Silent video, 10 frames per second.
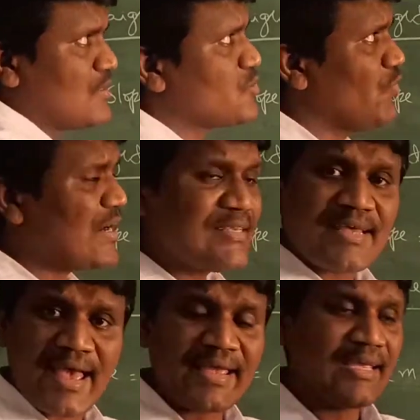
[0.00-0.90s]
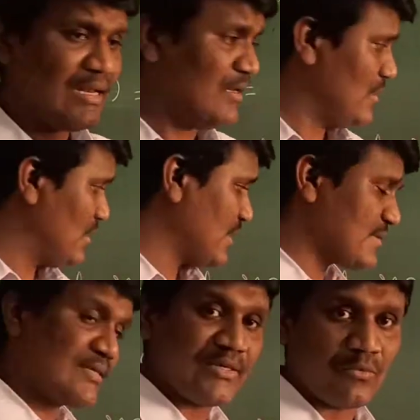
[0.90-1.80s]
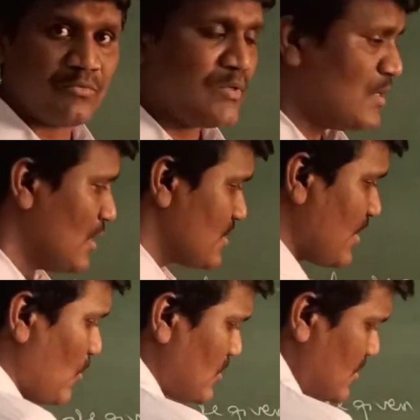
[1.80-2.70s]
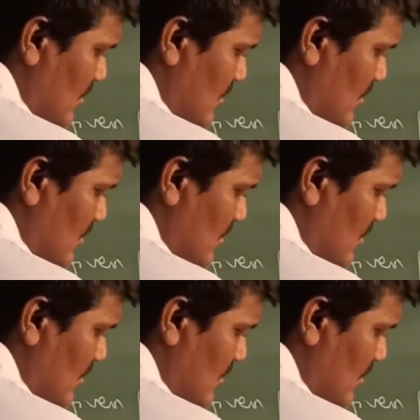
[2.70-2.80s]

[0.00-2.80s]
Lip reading: so what is the angle? Let us see now. Suppose